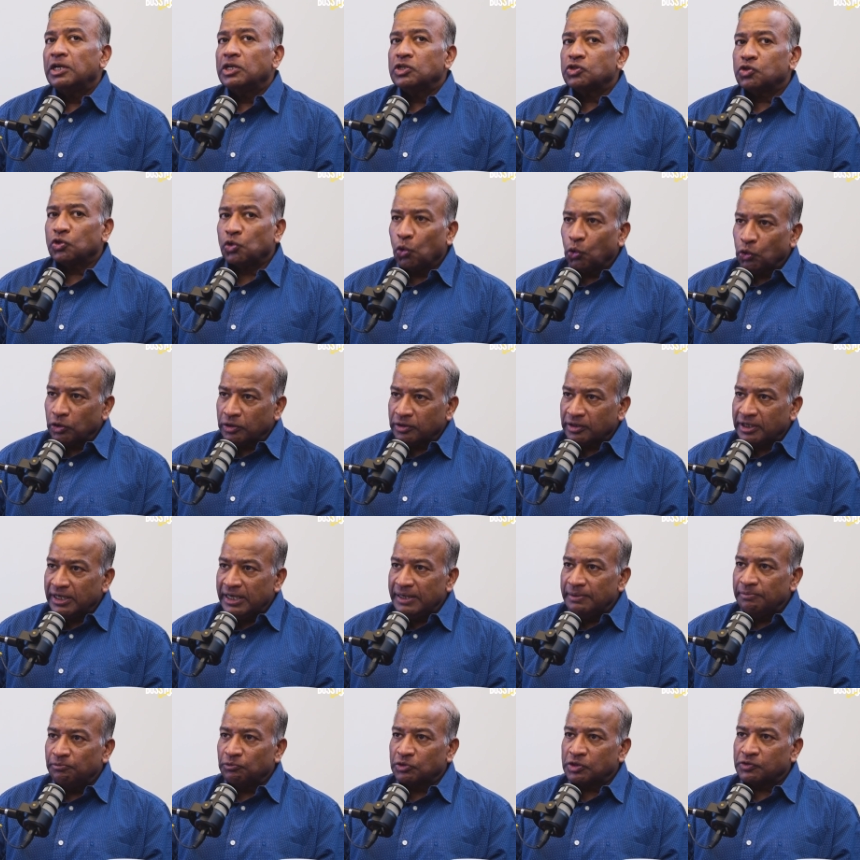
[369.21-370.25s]
So the whole
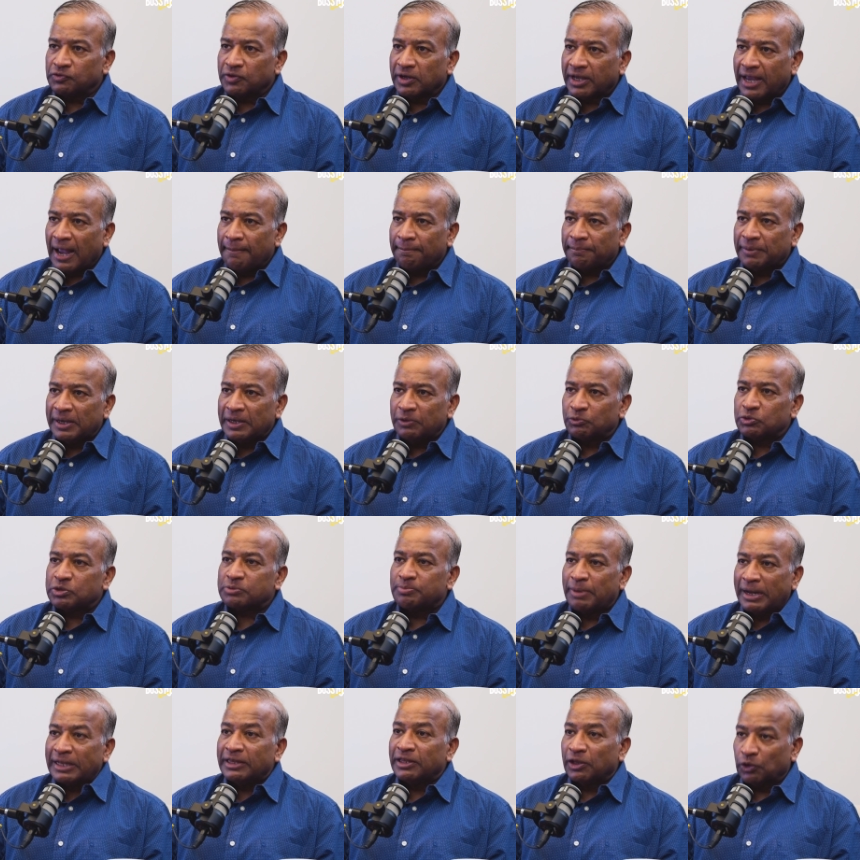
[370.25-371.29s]
theme was the campaign was
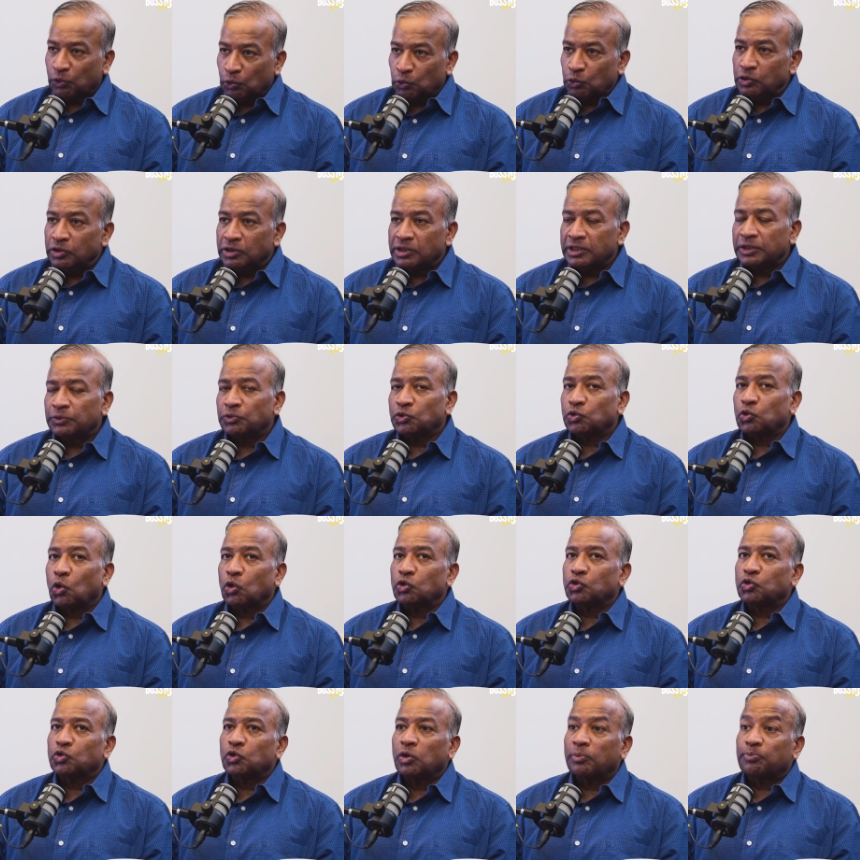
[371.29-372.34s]
bend the rules. It was hmm.
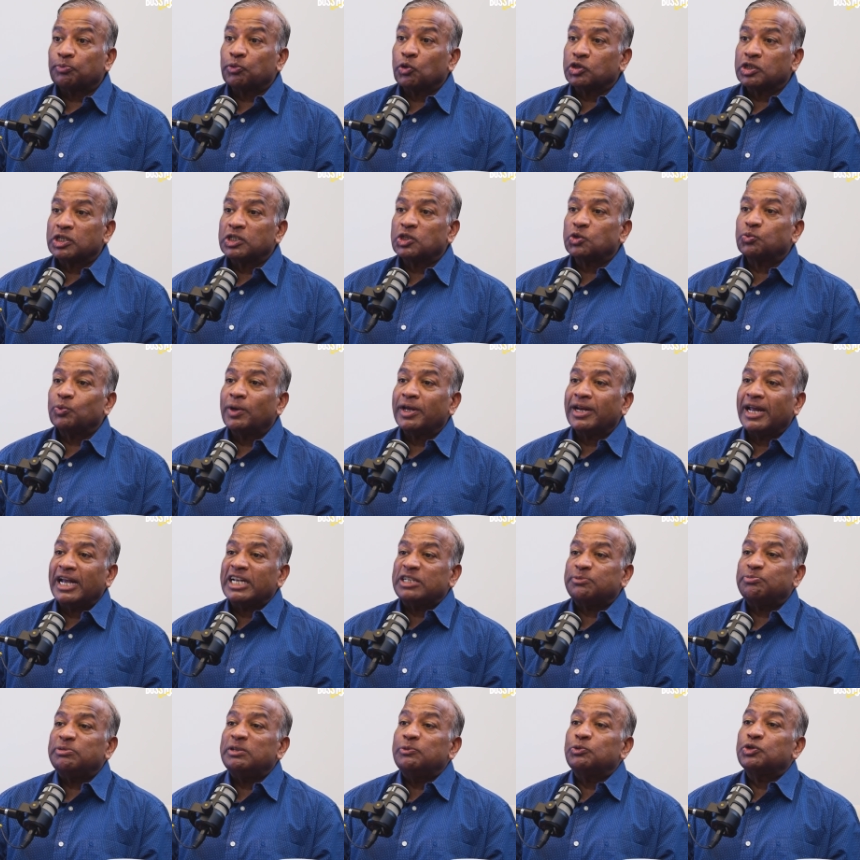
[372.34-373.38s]
also a process where
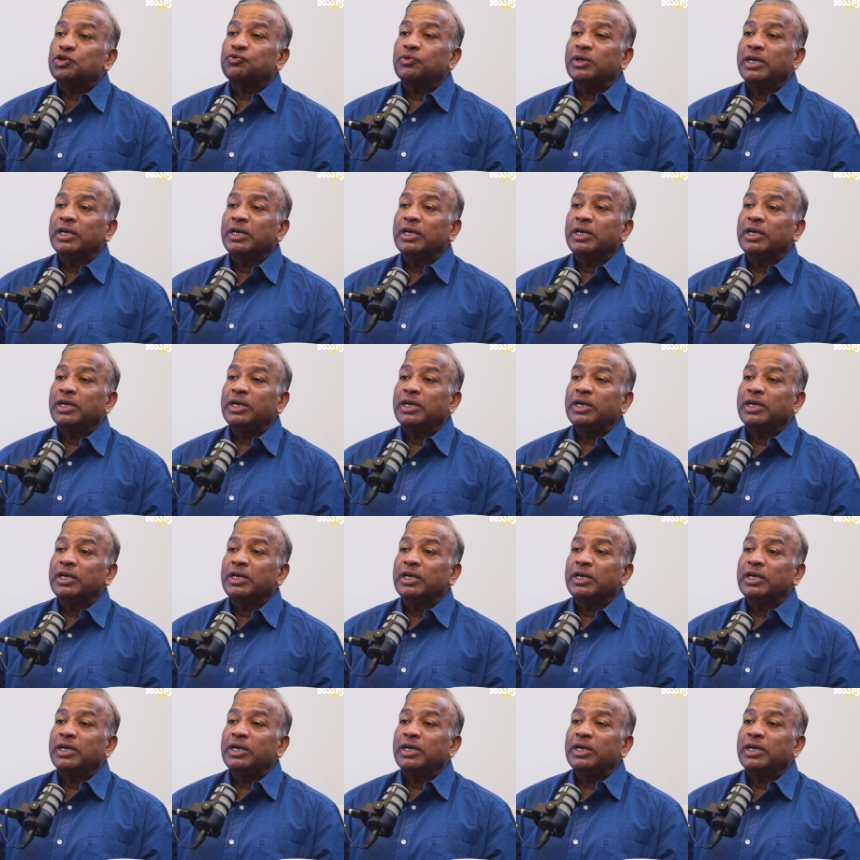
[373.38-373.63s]
HP was